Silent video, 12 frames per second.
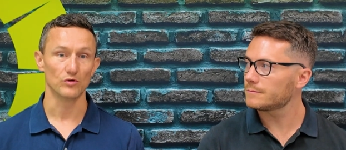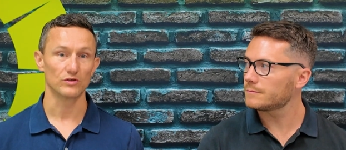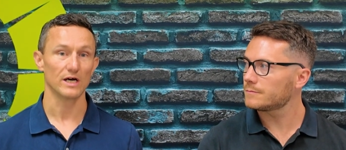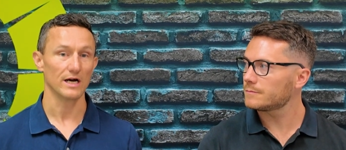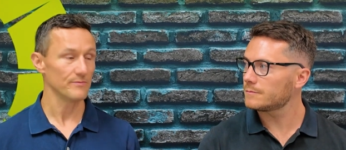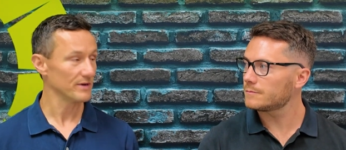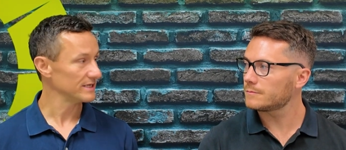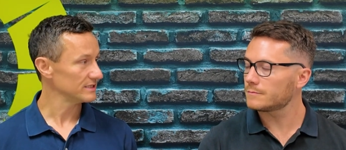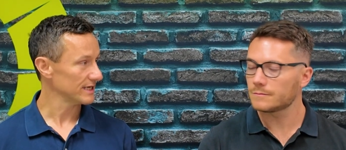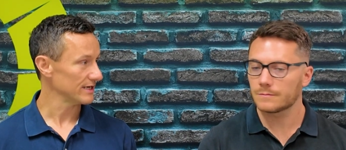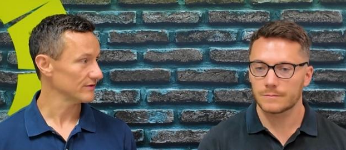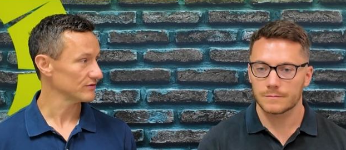Speaker 1: more time-based
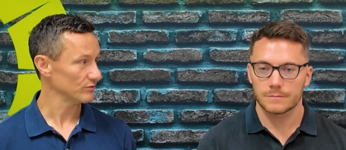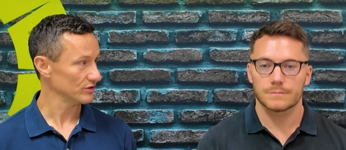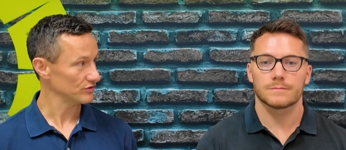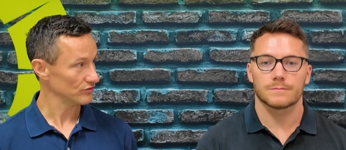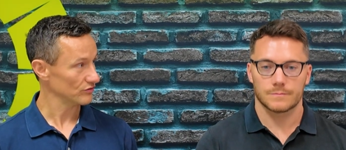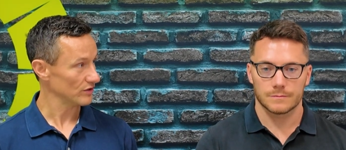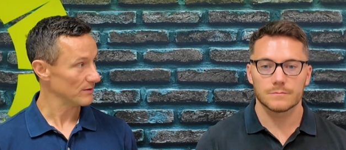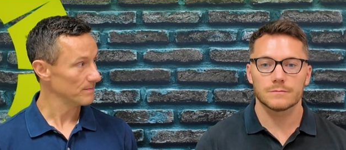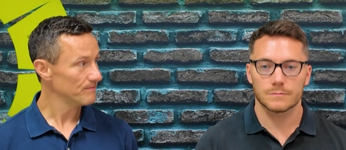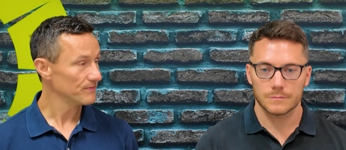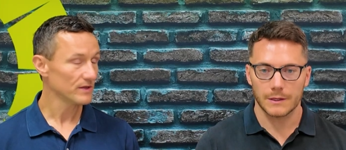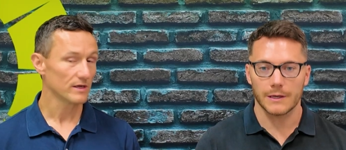tariffs, which you're on.
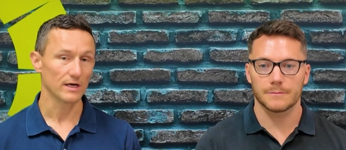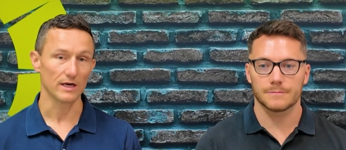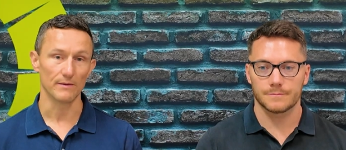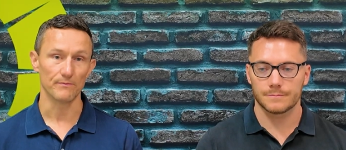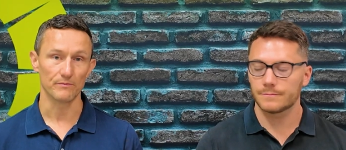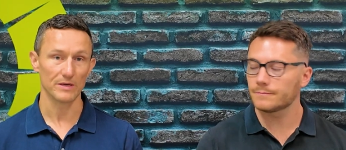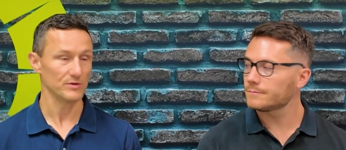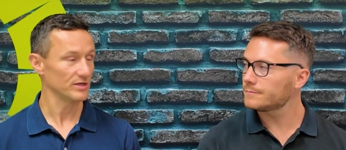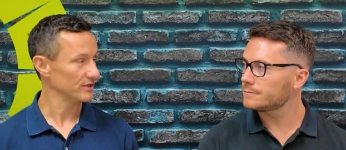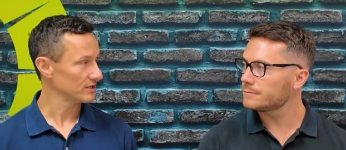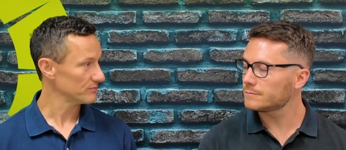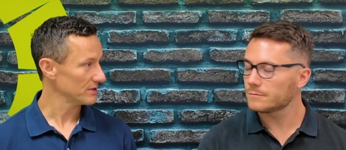Yeah. Um, maybe you
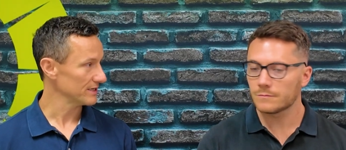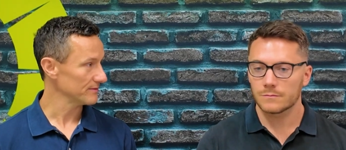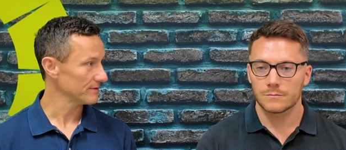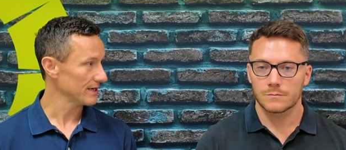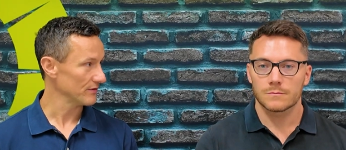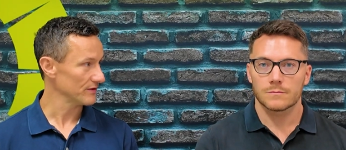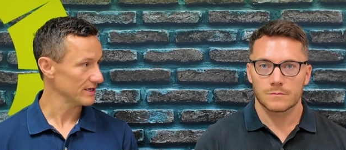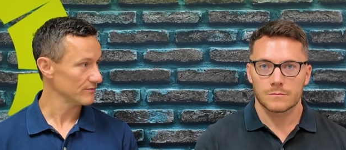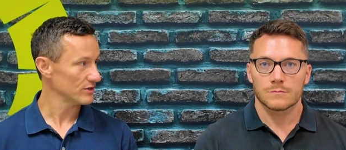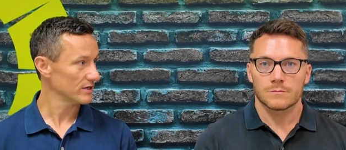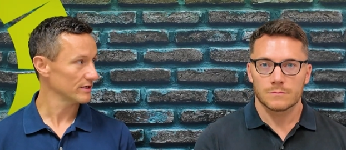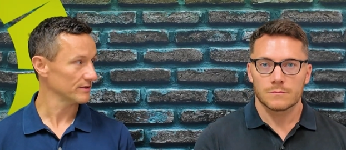can explain how they
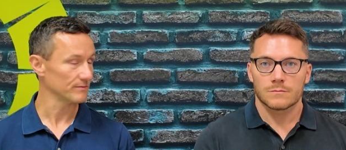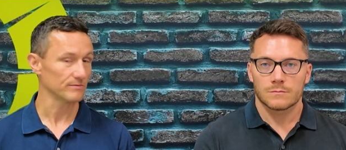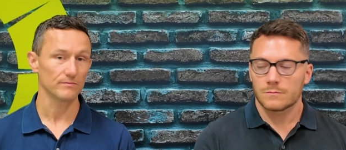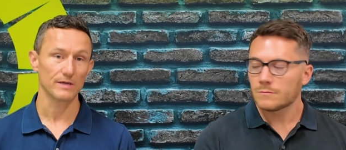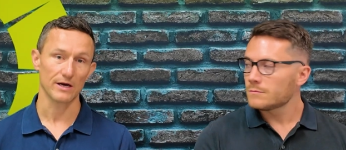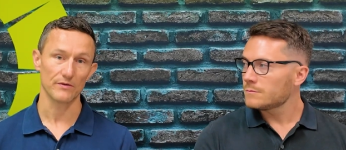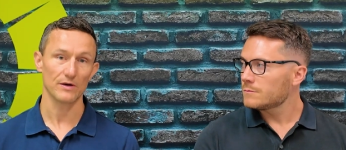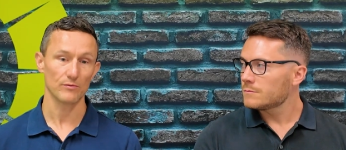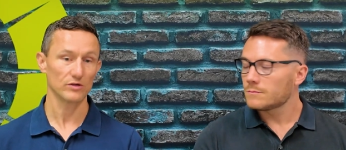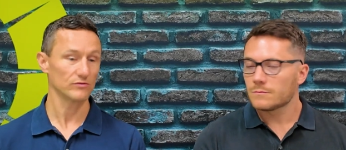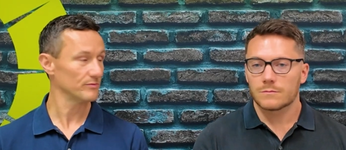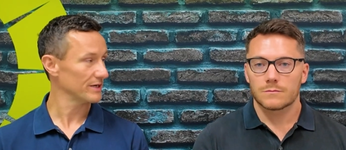work and how that
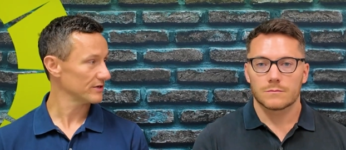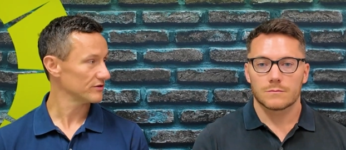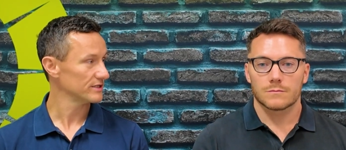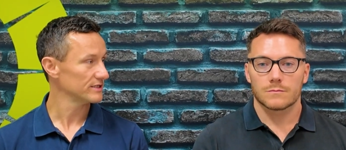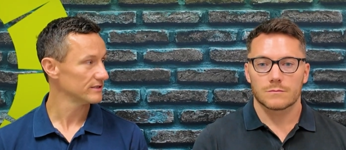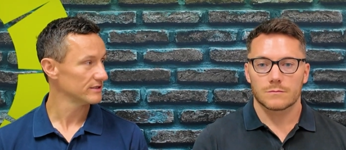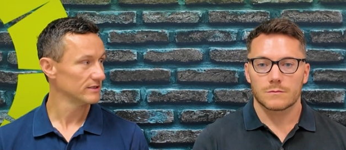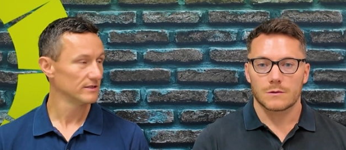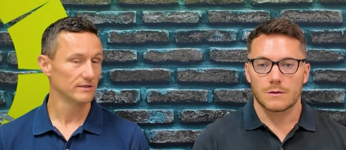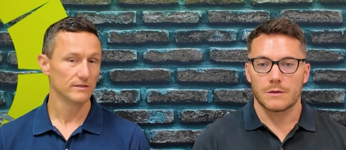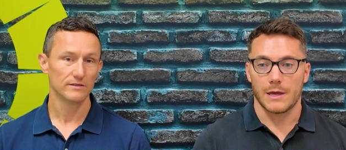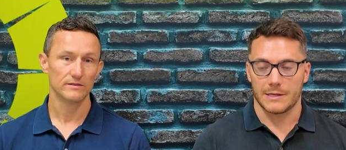works with batteries.
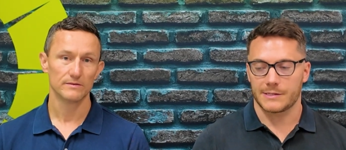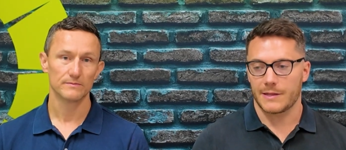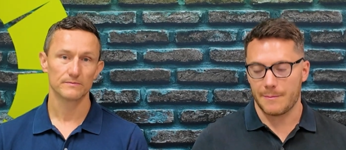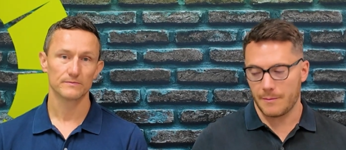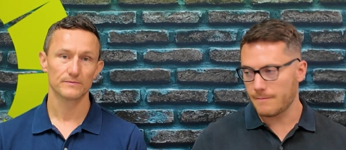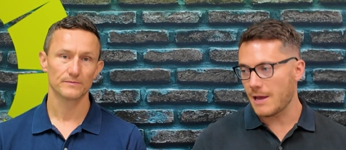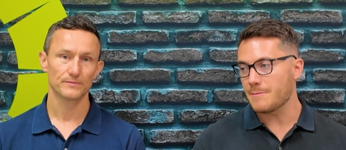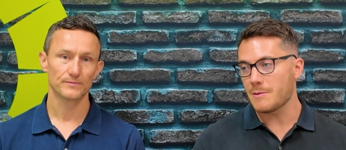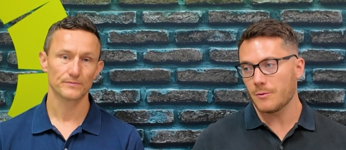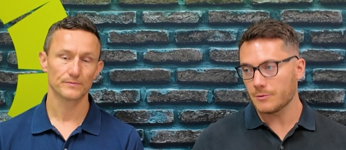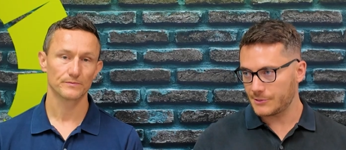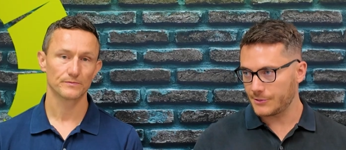
Speaker 2: Yeah, so that may be
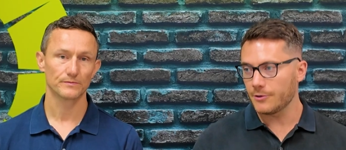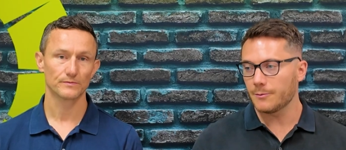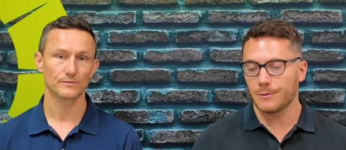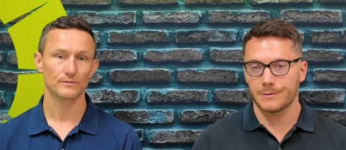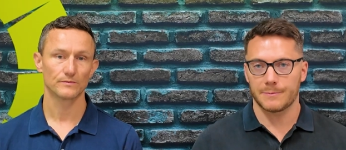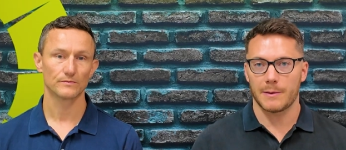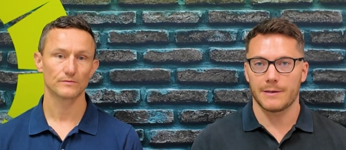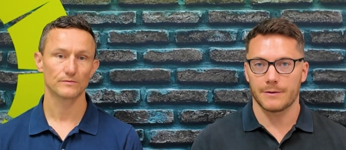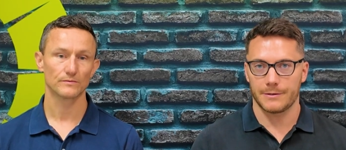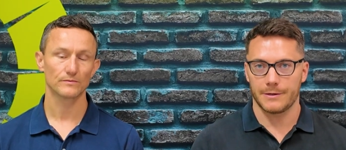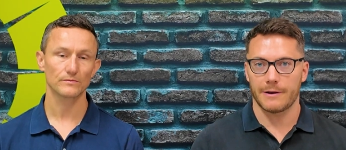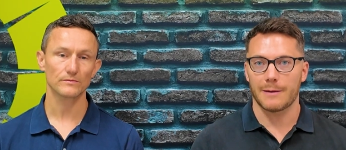more suitable depending
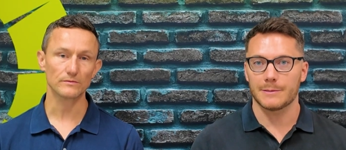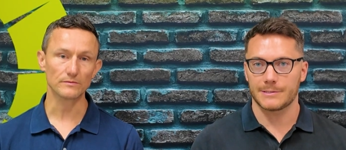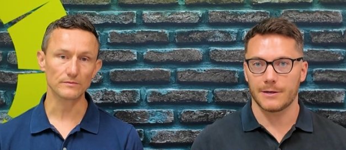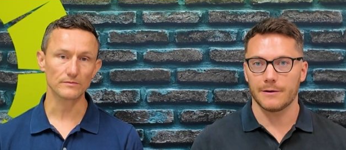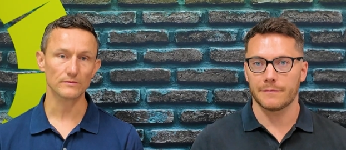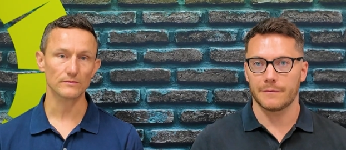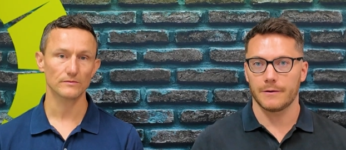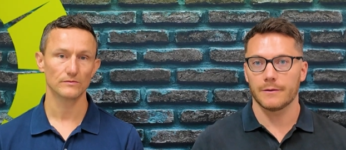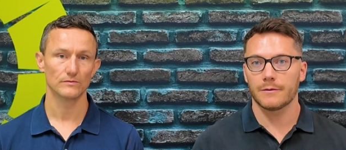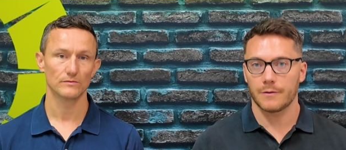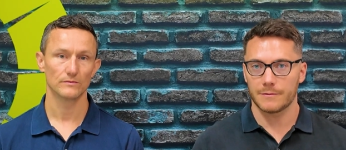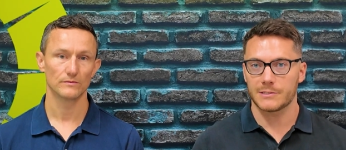on your appetite for
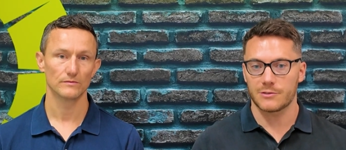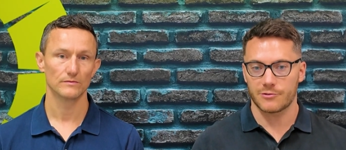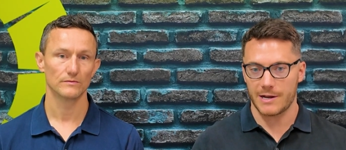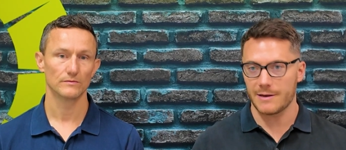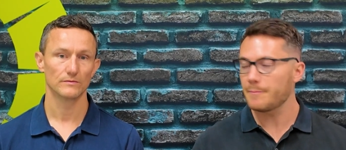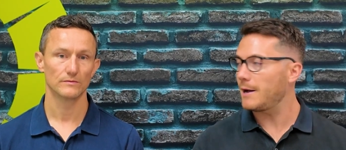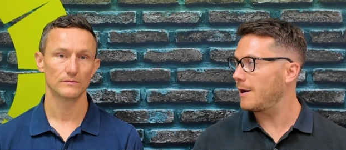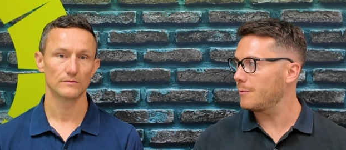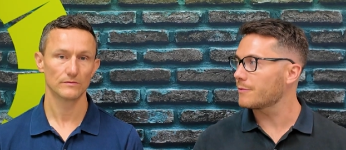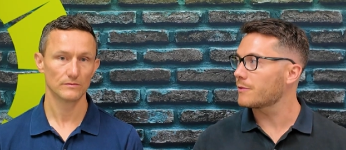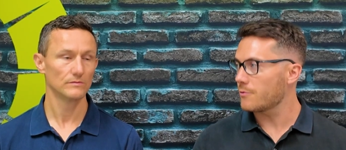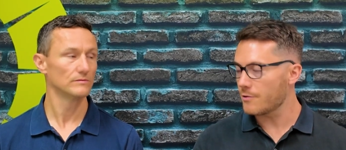obviously trading power
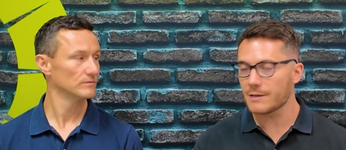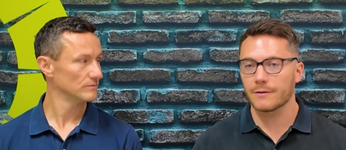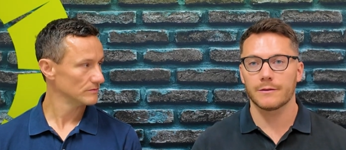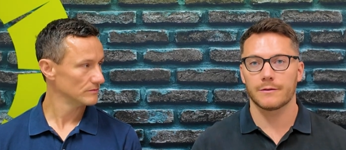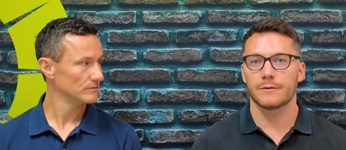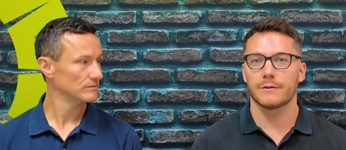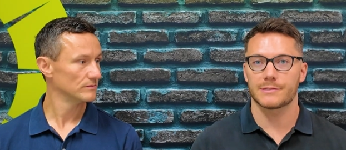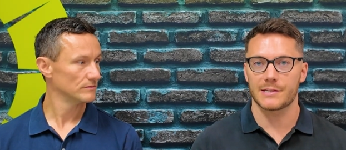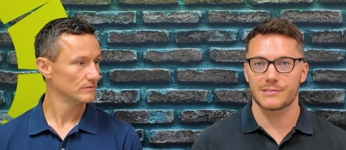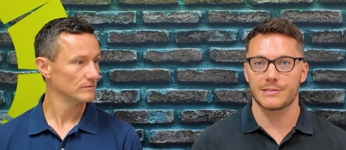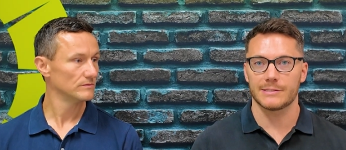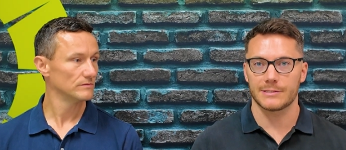with the grid.
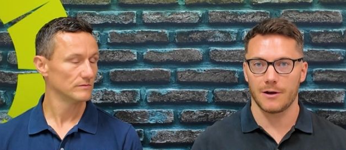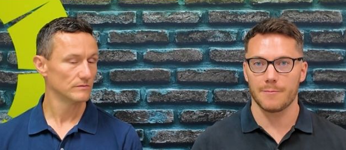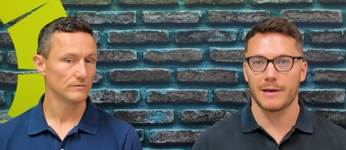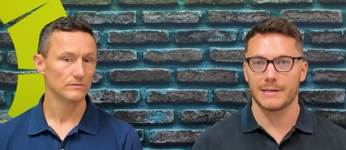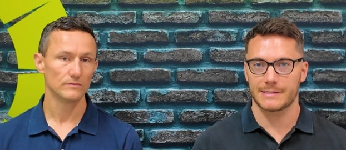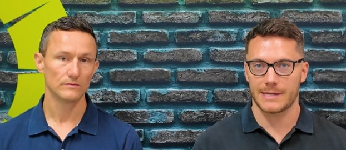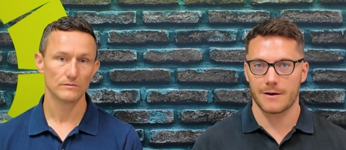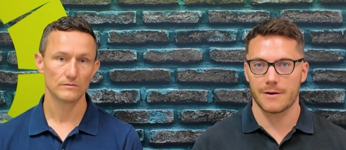Essentially, a time-based